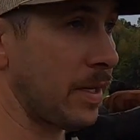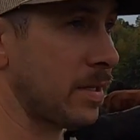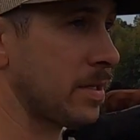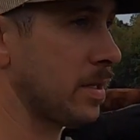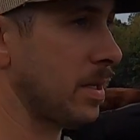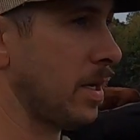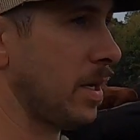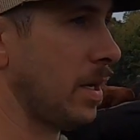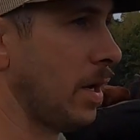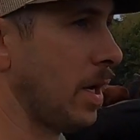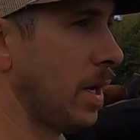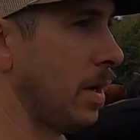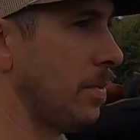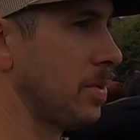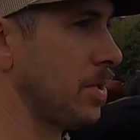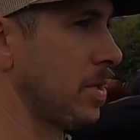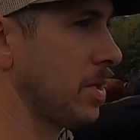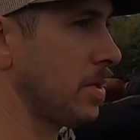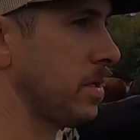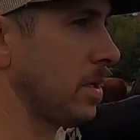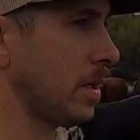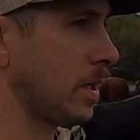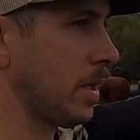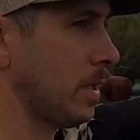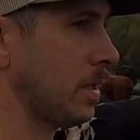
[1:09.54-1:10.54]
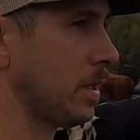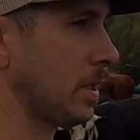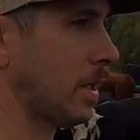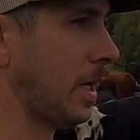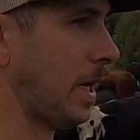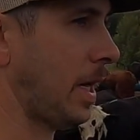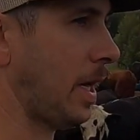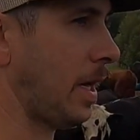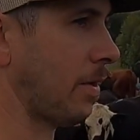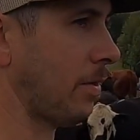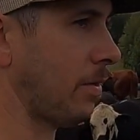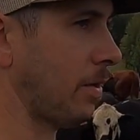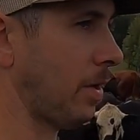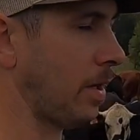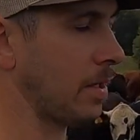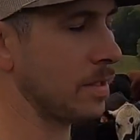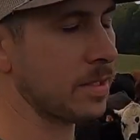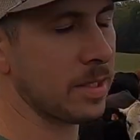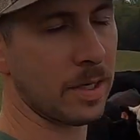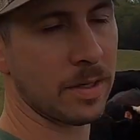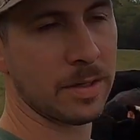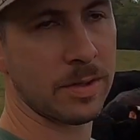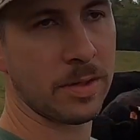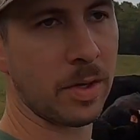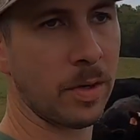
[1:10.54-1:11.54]
sell. I was just looking at the calendar. I
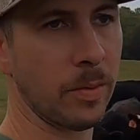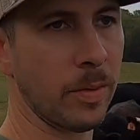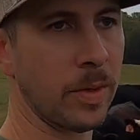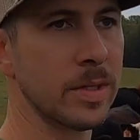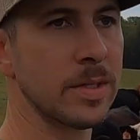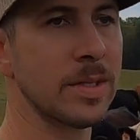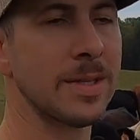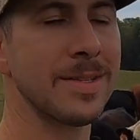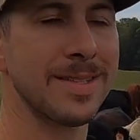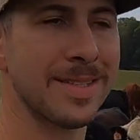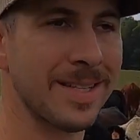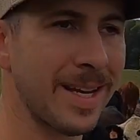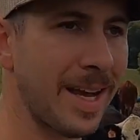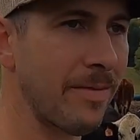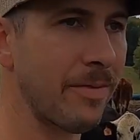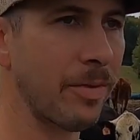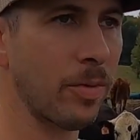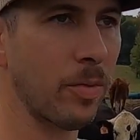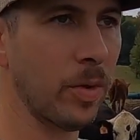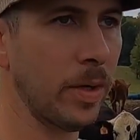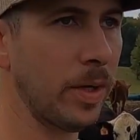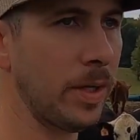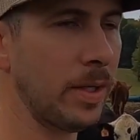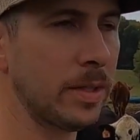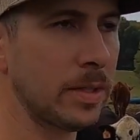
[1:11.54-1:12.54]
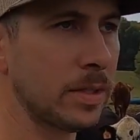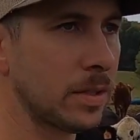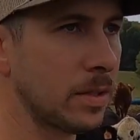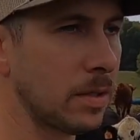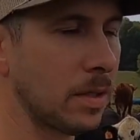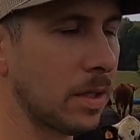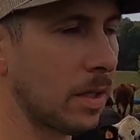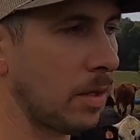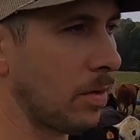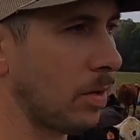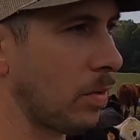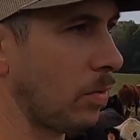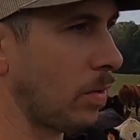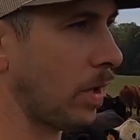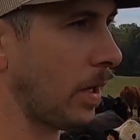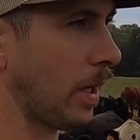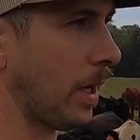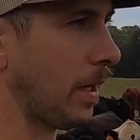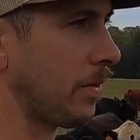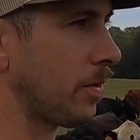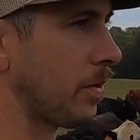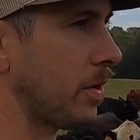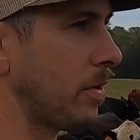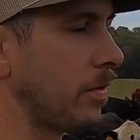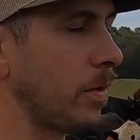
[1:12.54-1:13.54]
say 3 weeks, 7 weeks. I don't know where I
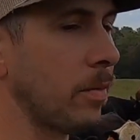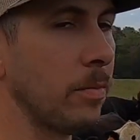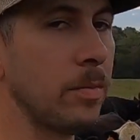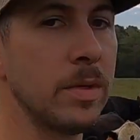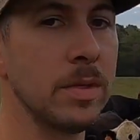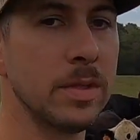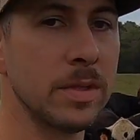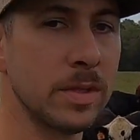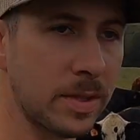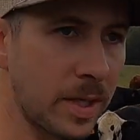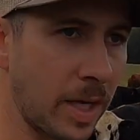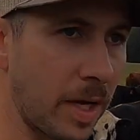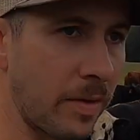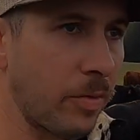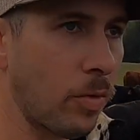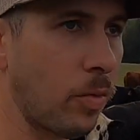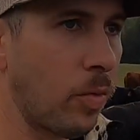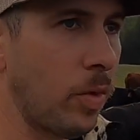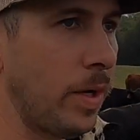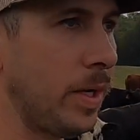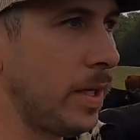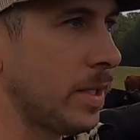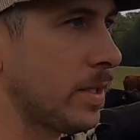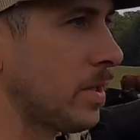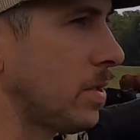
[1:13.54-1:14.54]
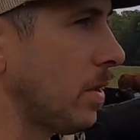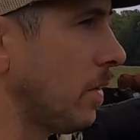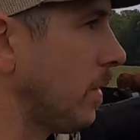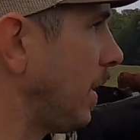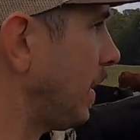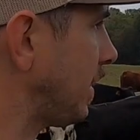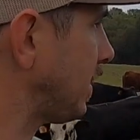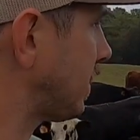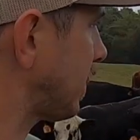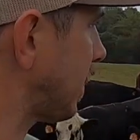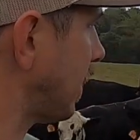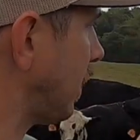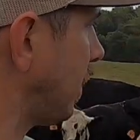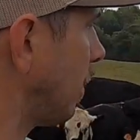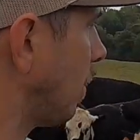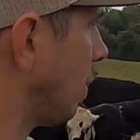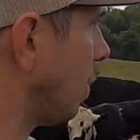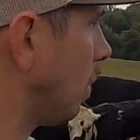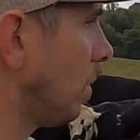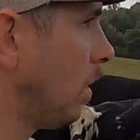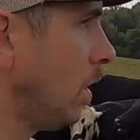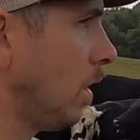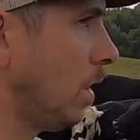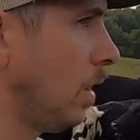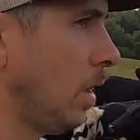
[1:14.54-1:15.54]
got 3 from. 7 weeks till they
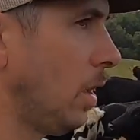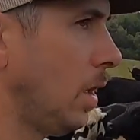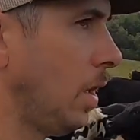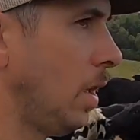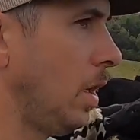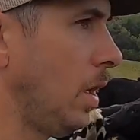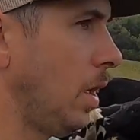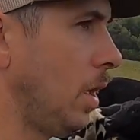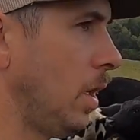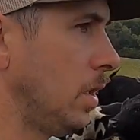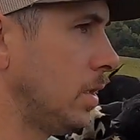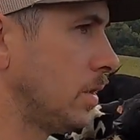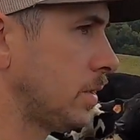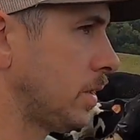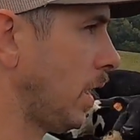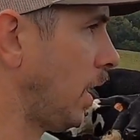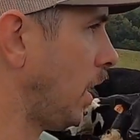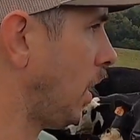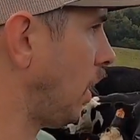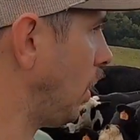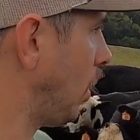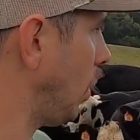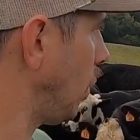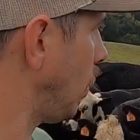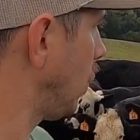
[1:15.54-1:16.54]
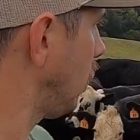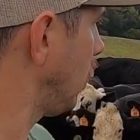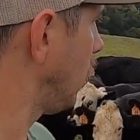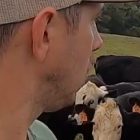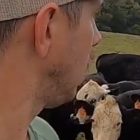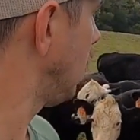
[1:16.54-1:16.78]
sell. So